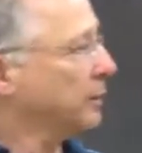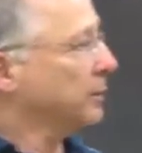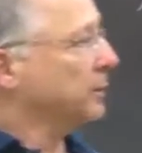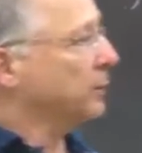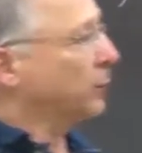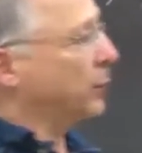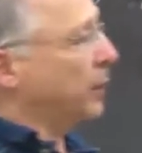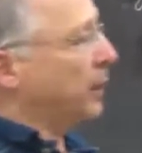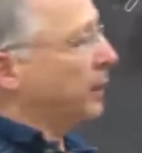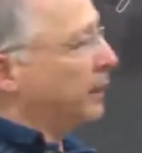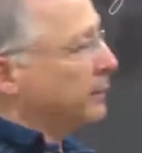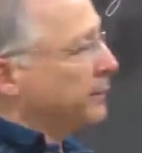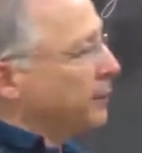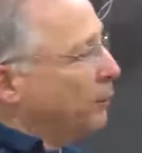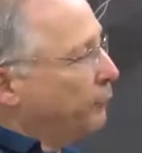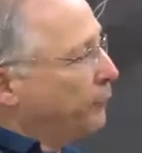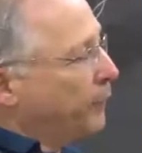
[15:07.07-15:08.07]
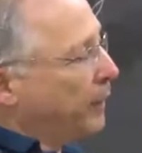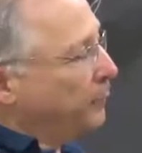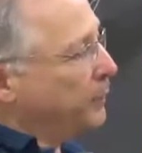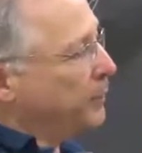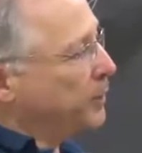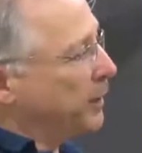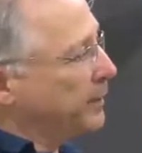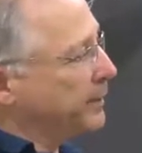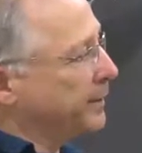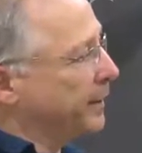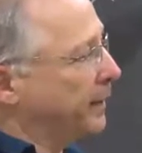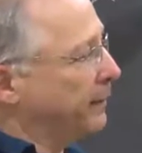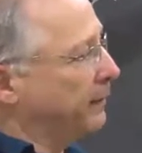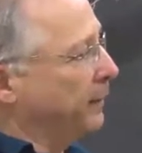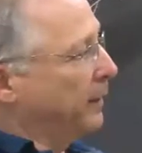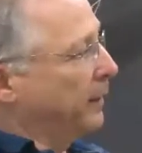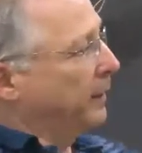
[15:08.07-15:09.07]
So, we, uh, so far we just
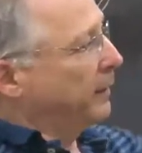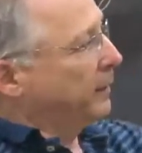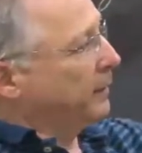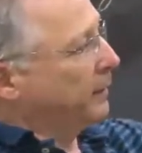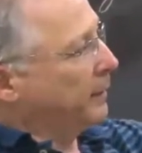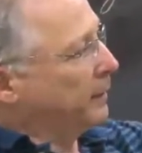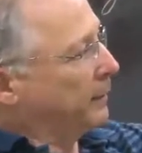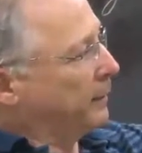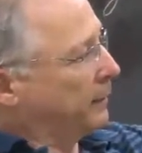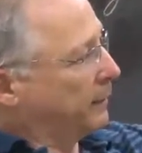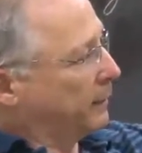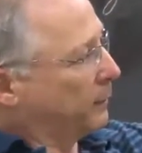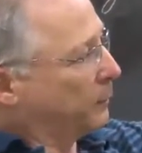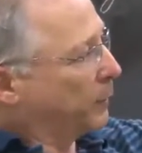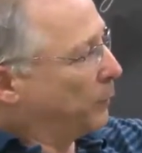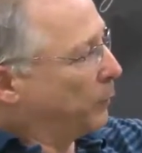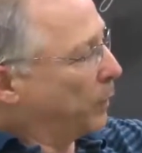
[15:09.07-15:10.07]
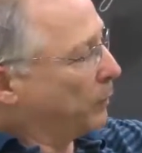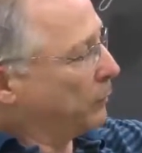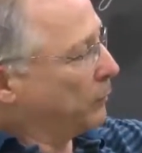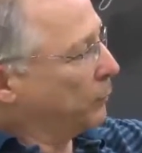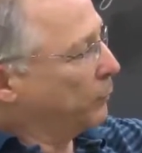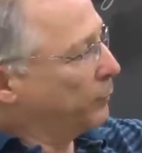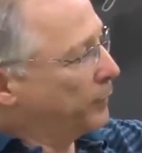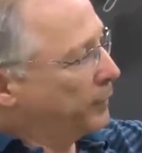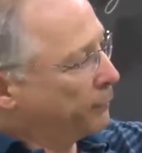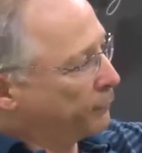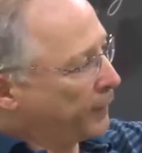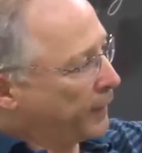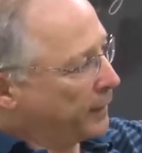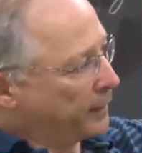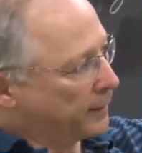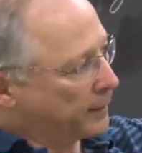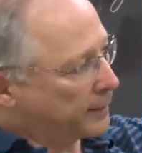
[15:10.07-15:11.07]
said we want to
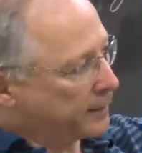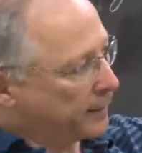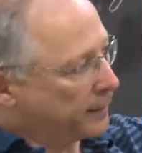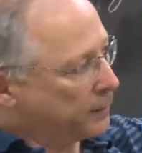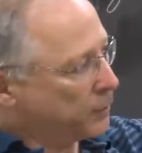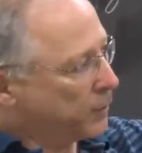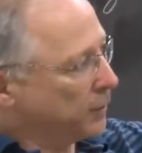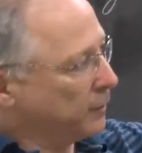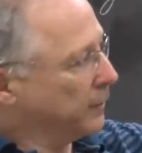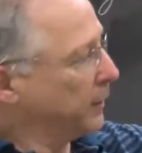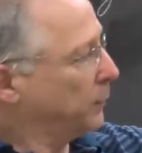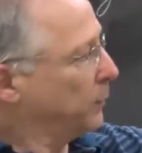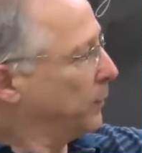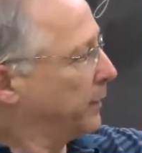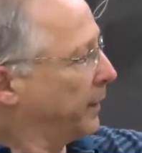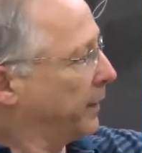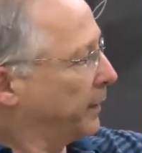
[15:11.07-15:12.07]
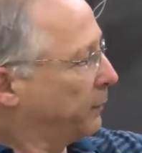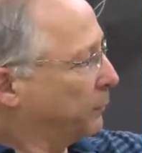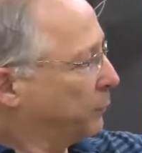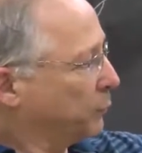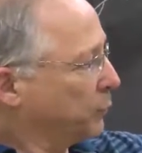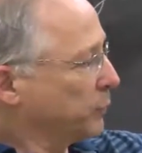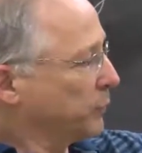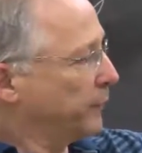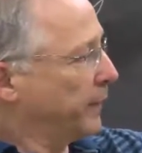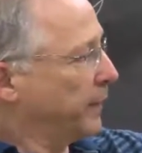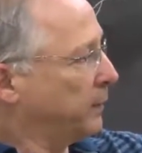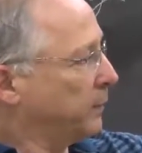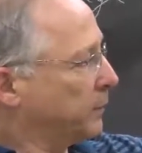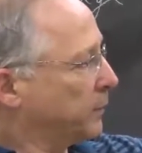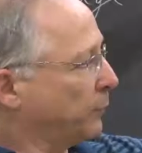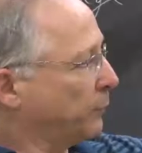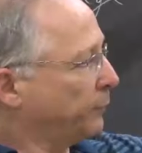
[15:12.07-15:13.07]
define an extension that will take truth
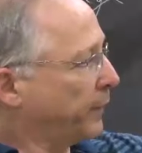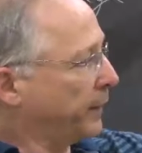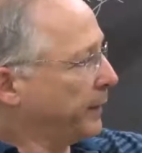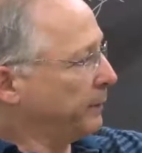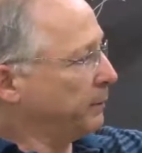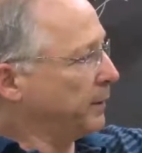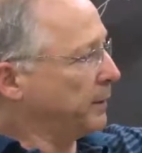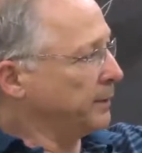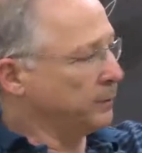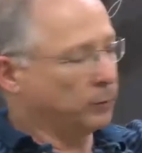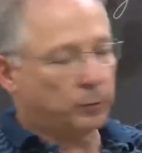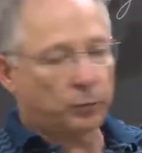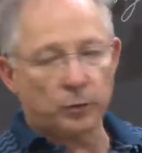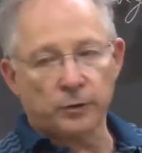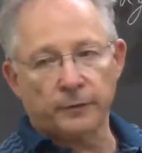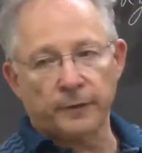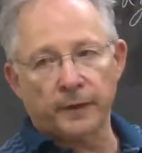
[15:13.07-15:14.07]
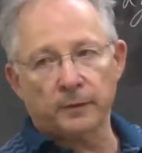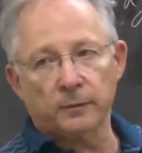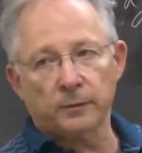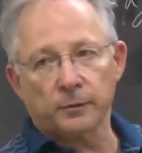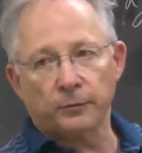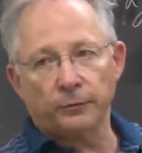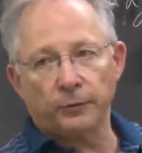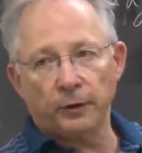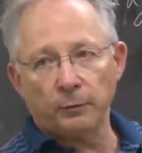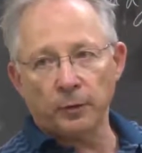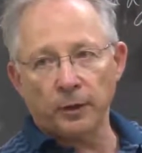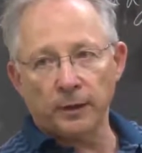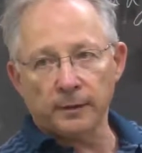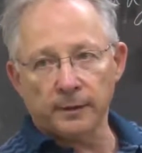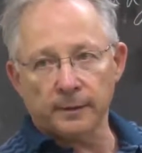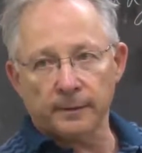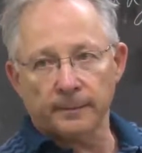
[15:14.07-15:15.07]
values of variables to truth values of
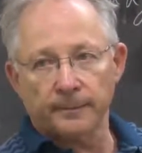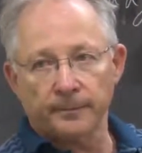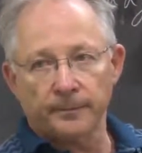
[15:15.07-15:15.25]
formulas.